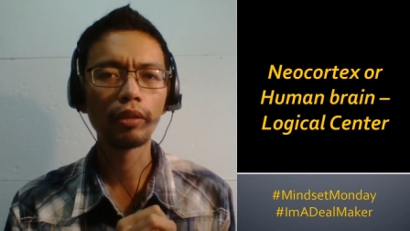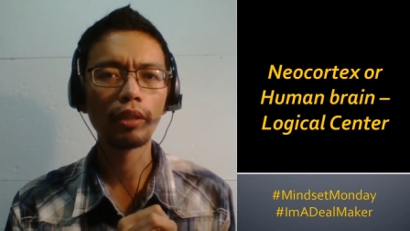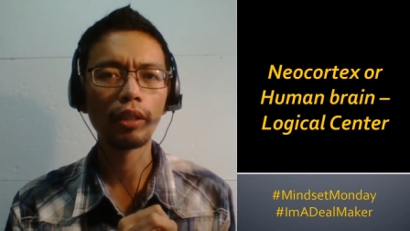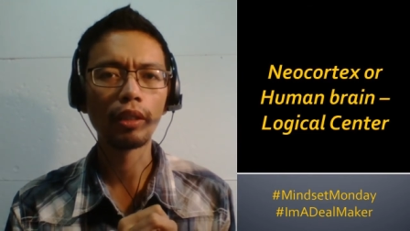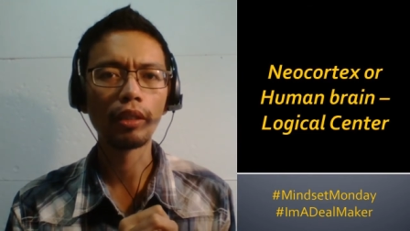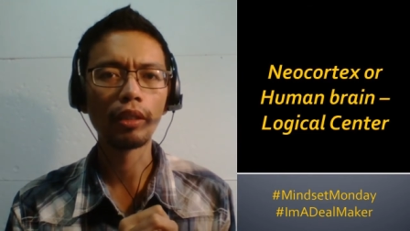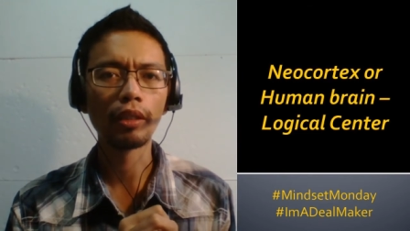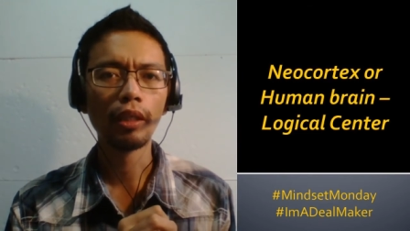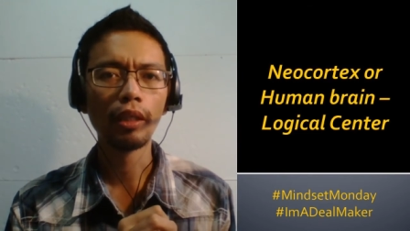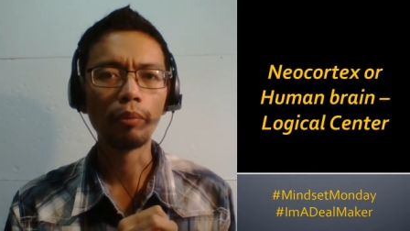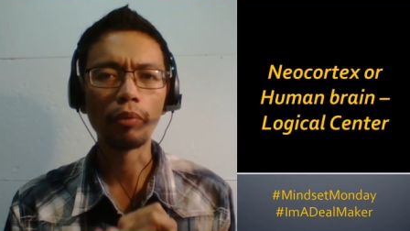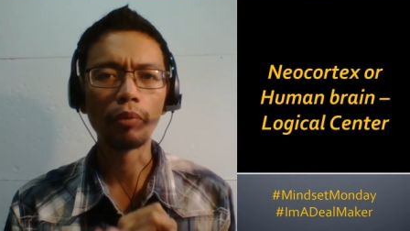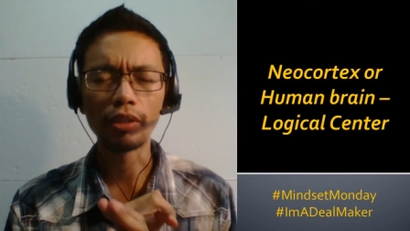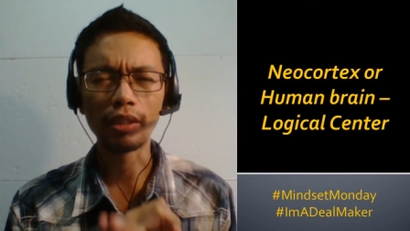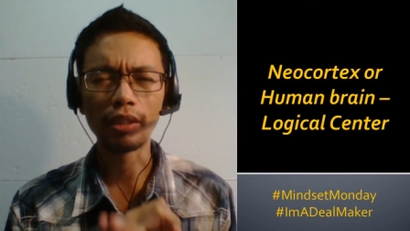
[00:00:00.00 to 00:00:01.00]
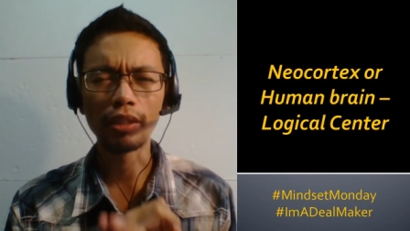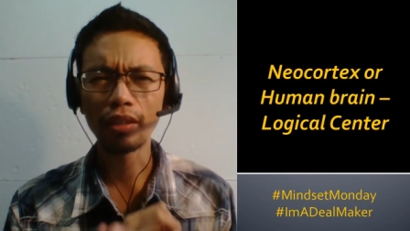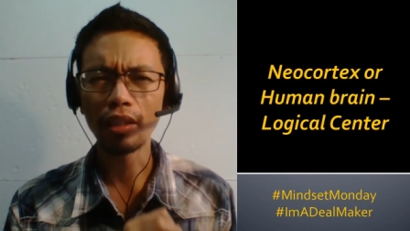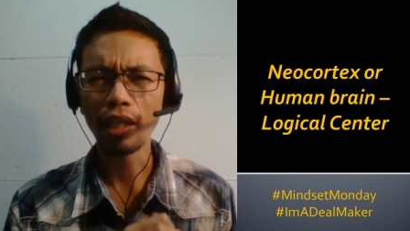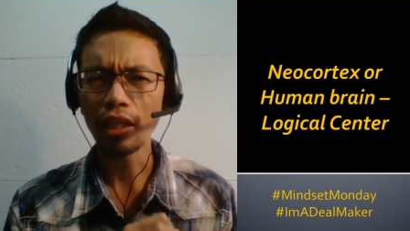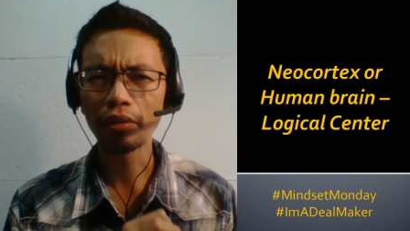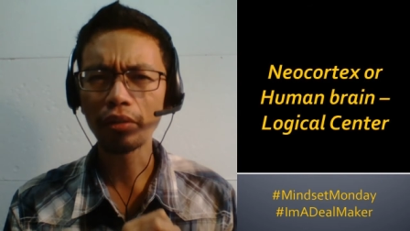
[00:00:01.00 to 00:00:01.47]
okay, because it's
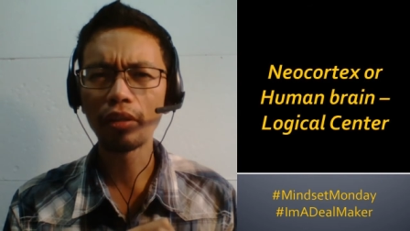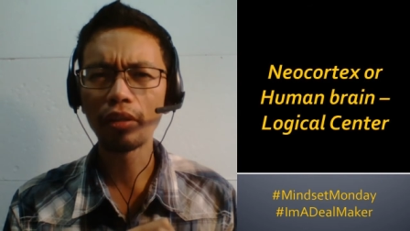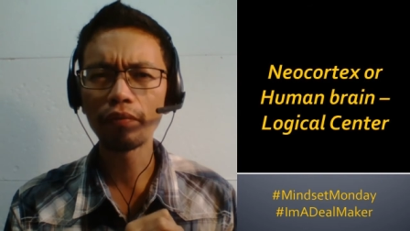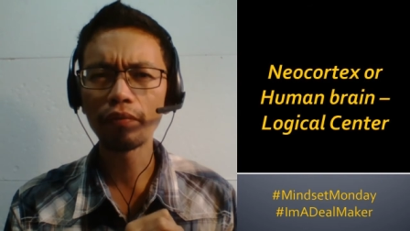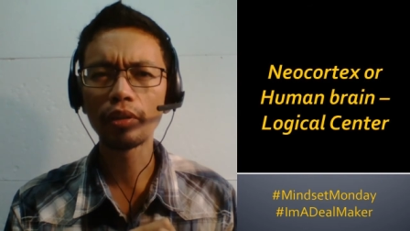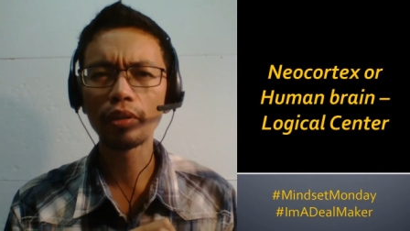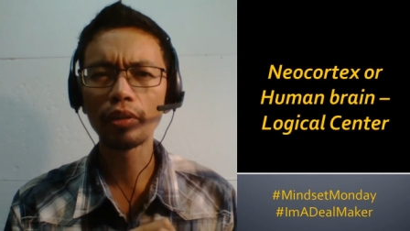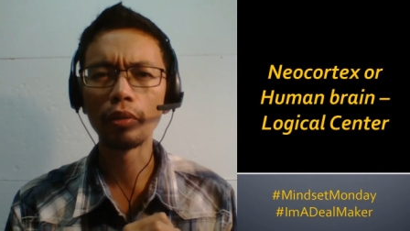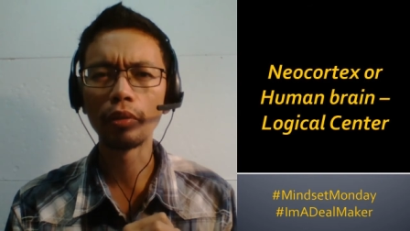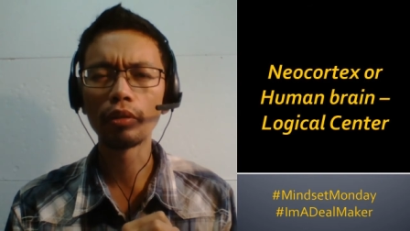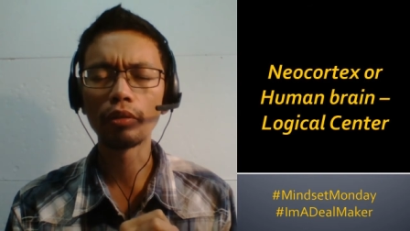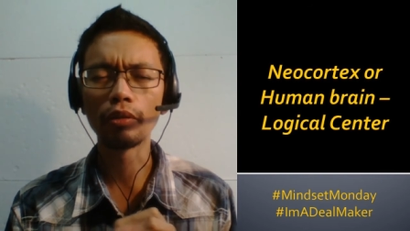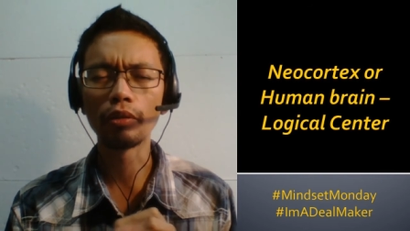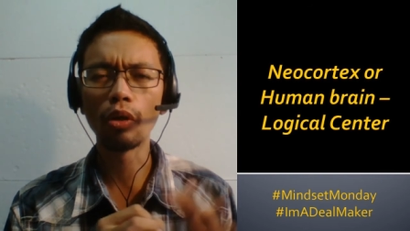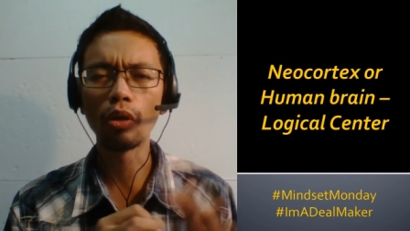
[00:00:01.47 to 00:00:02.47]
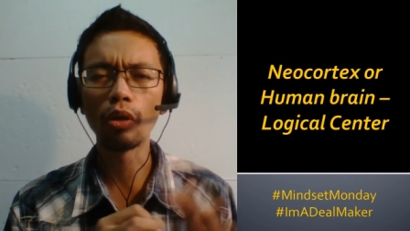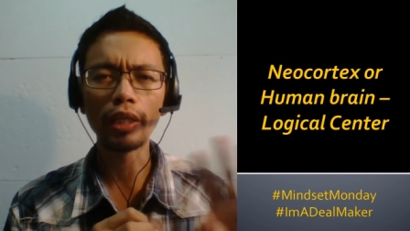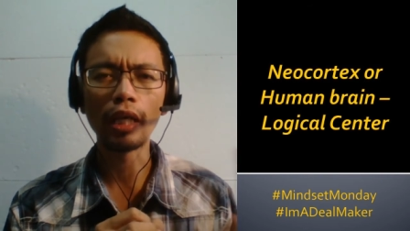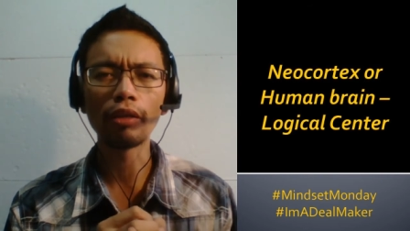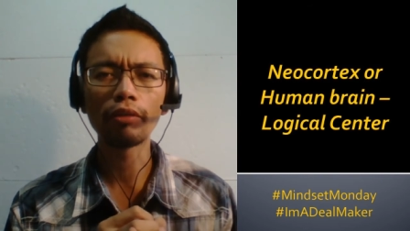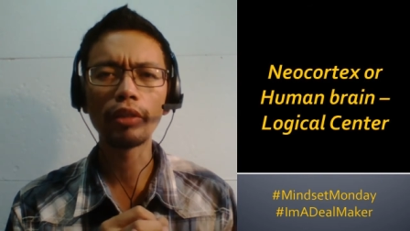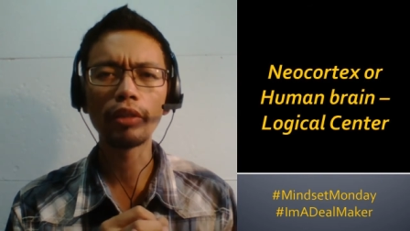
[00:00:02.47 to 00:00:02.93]
not comfortable going
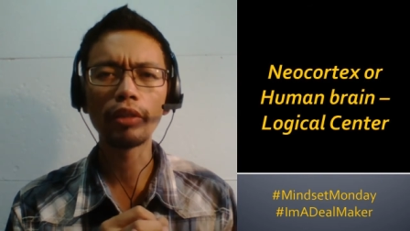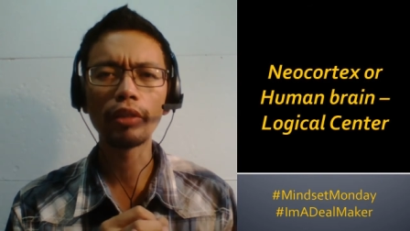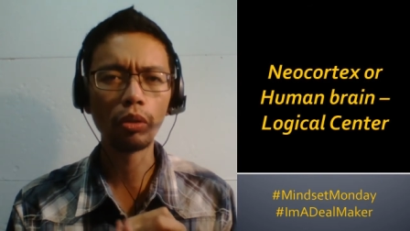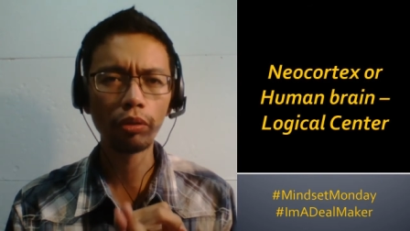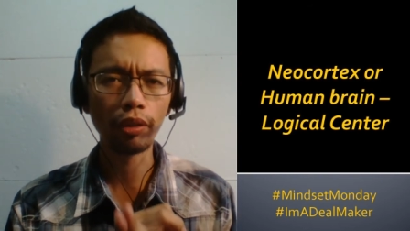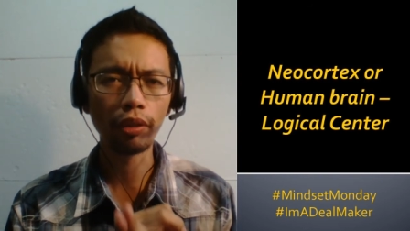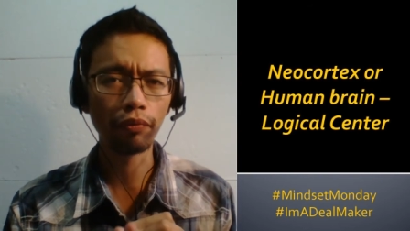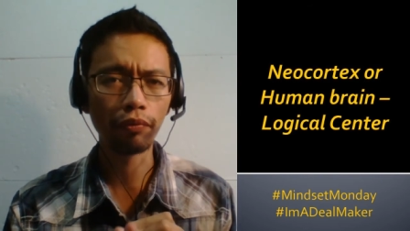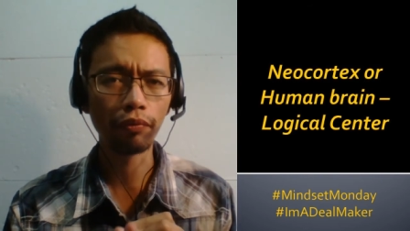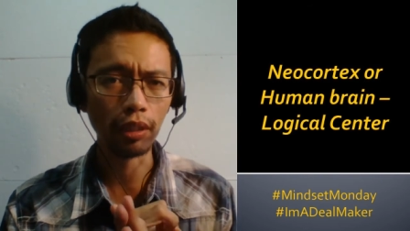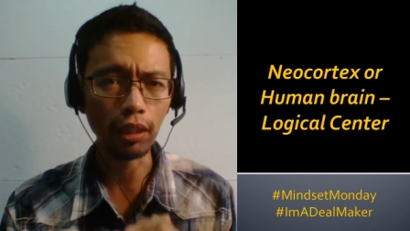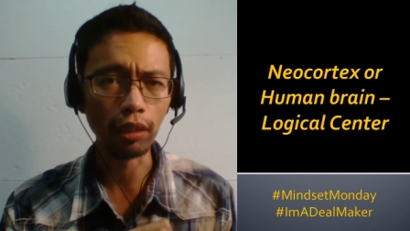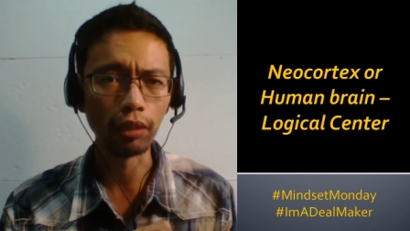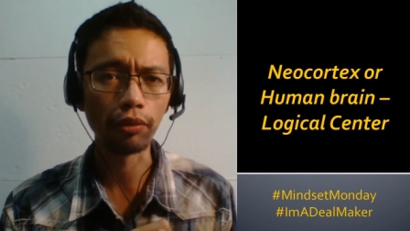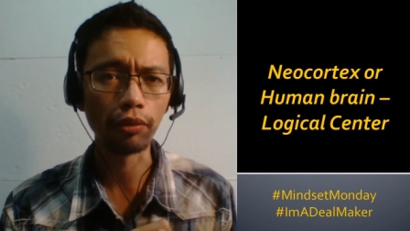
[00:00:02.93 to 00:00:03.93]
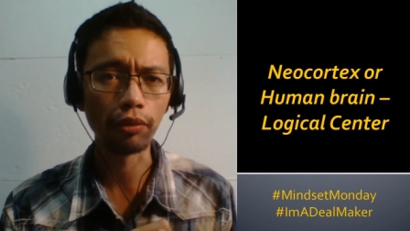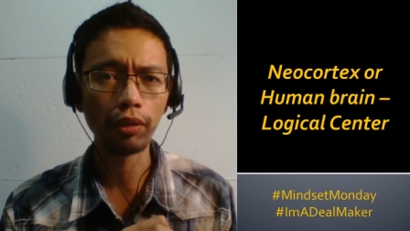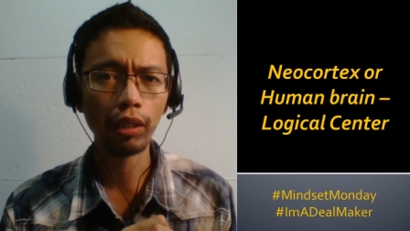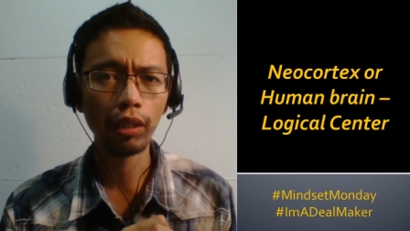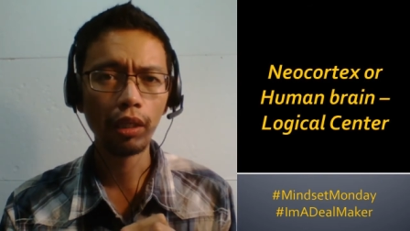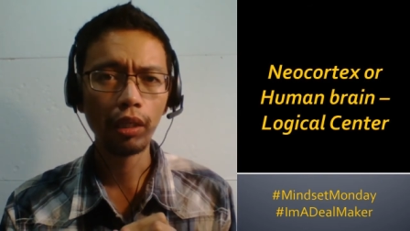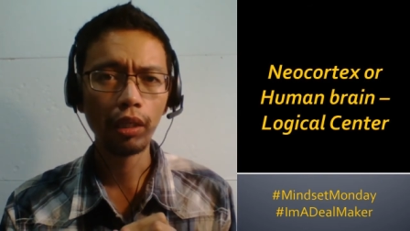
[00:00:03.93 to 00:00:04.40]
out there and looking for deals
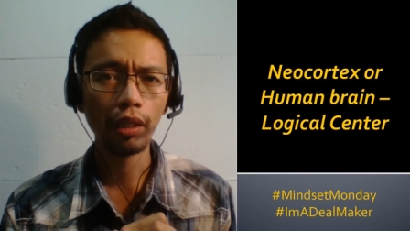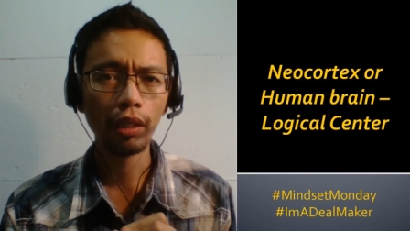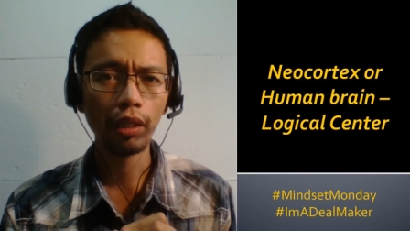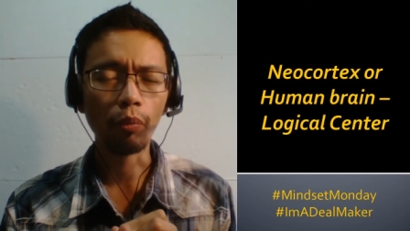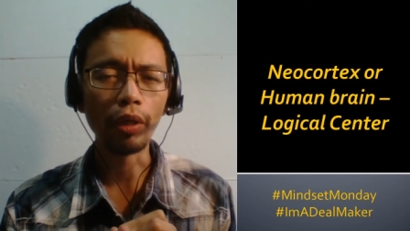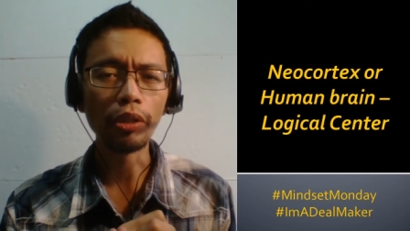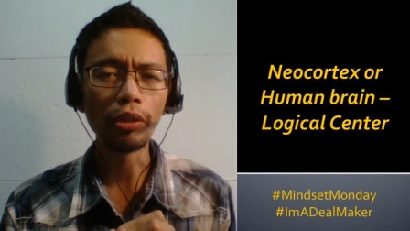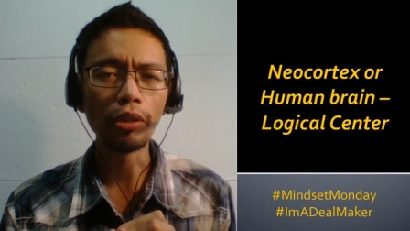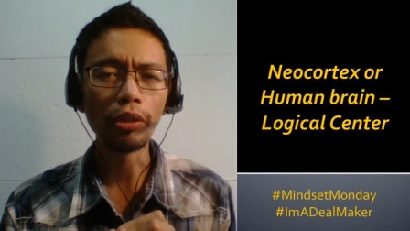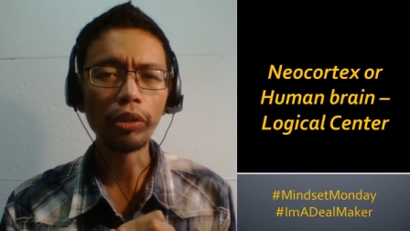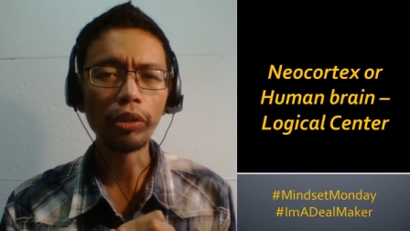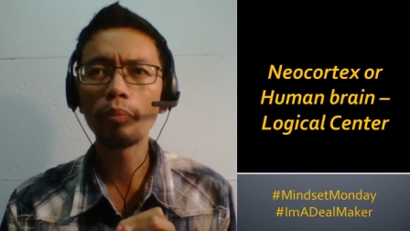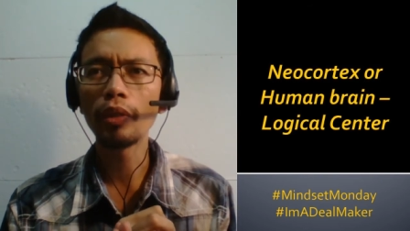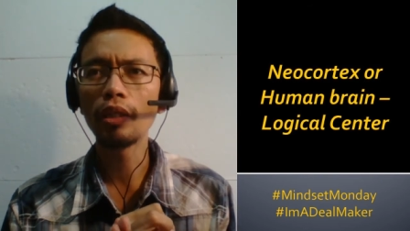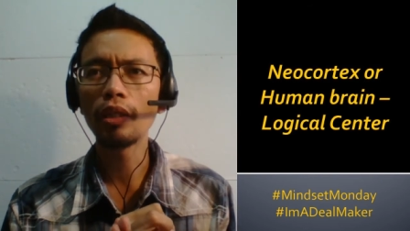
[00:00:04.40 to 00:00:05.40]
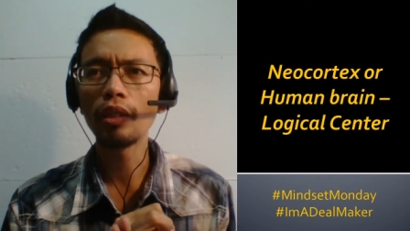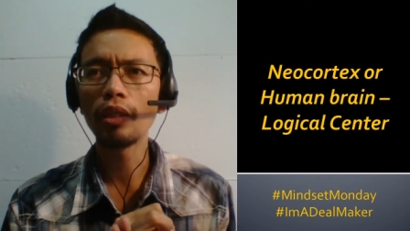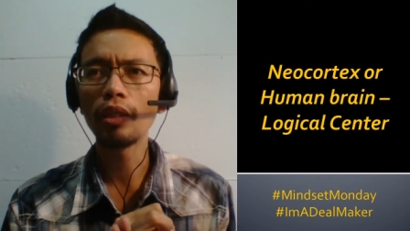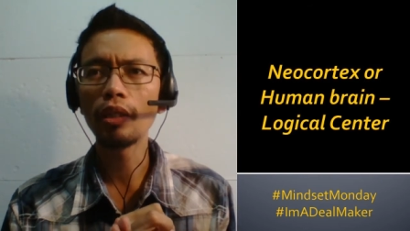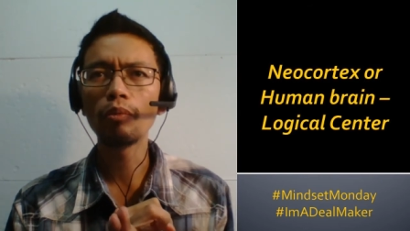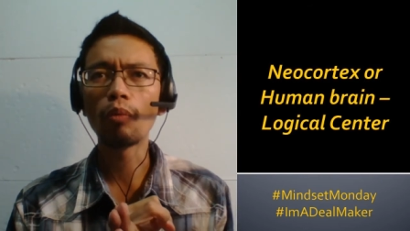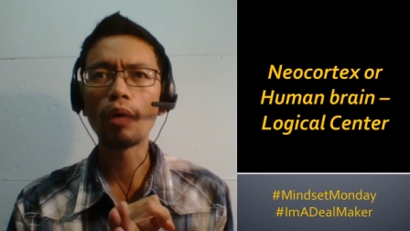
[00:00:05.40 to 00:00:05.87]
when you could
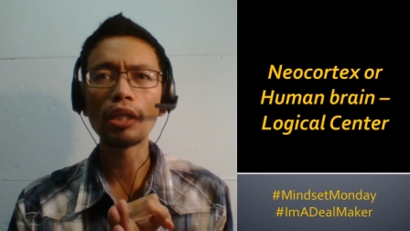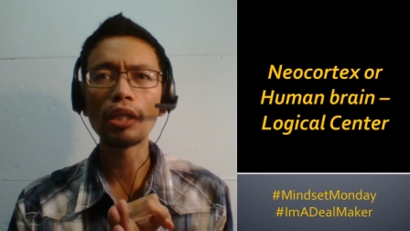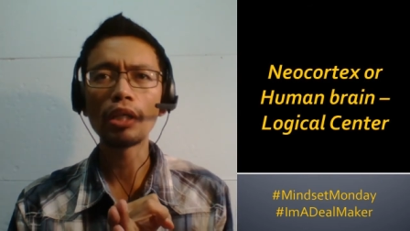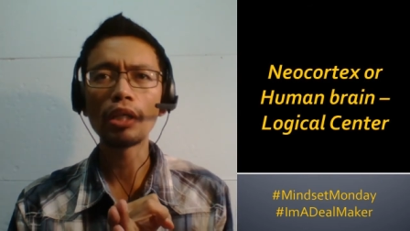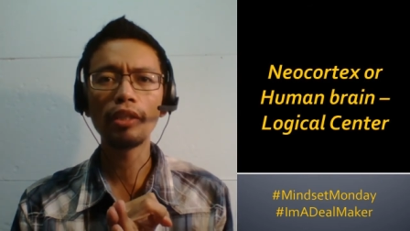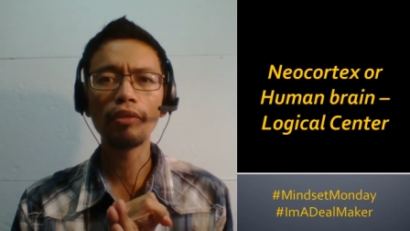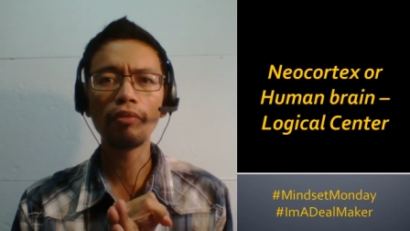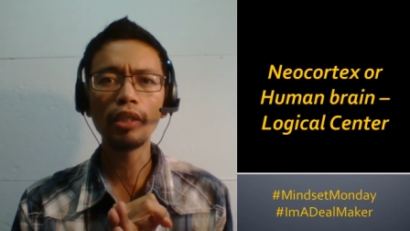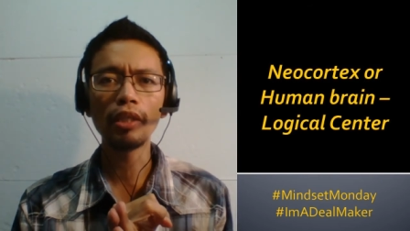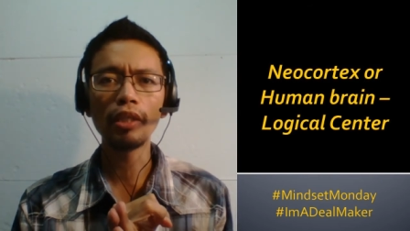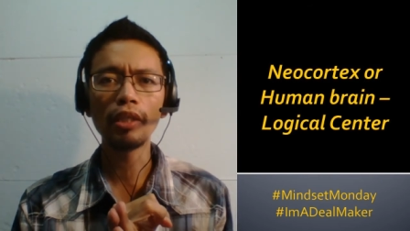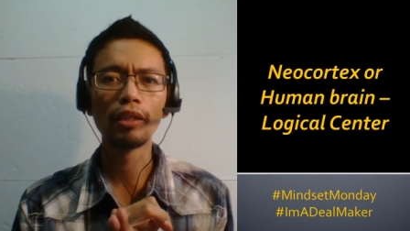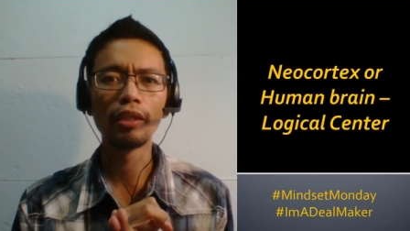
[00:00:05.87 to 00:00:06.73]
be watching TV,